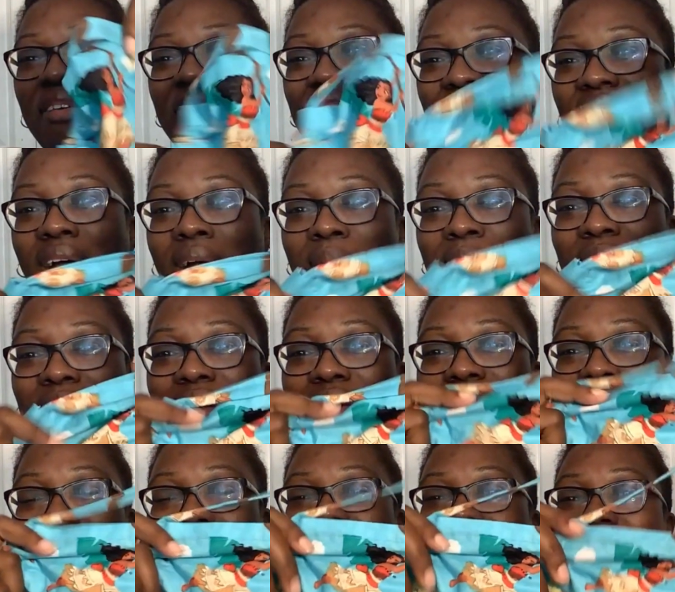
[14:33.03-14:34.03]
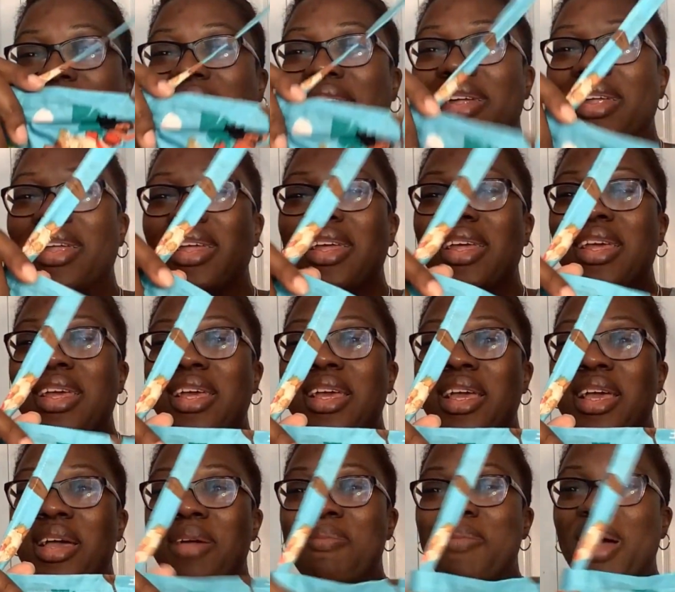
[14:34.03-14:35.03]
fabric.
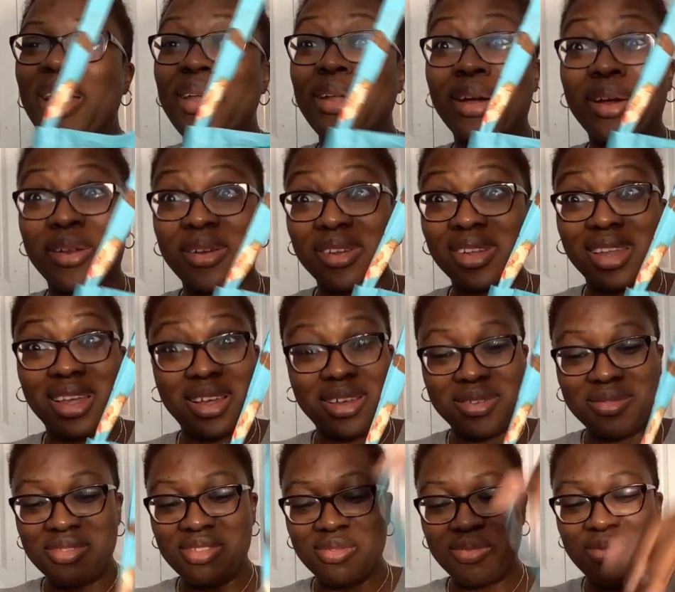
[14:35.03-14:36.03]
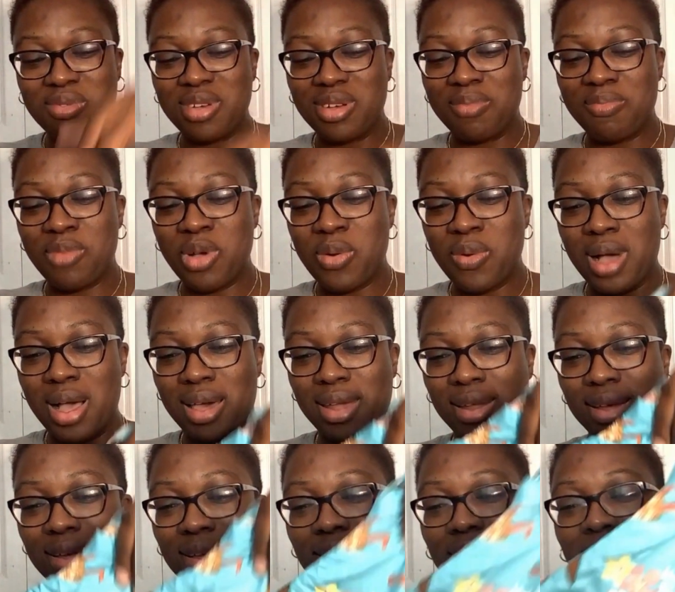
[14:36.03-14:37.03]
My daughter loves
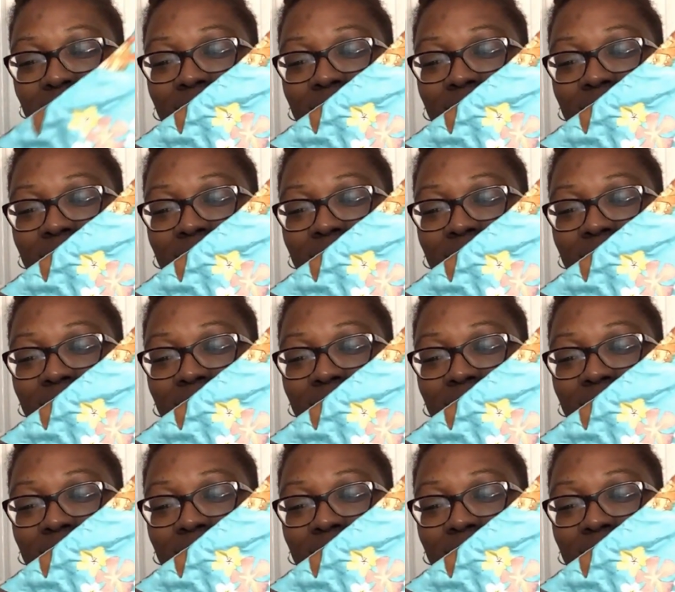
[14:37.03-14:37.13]
Moana.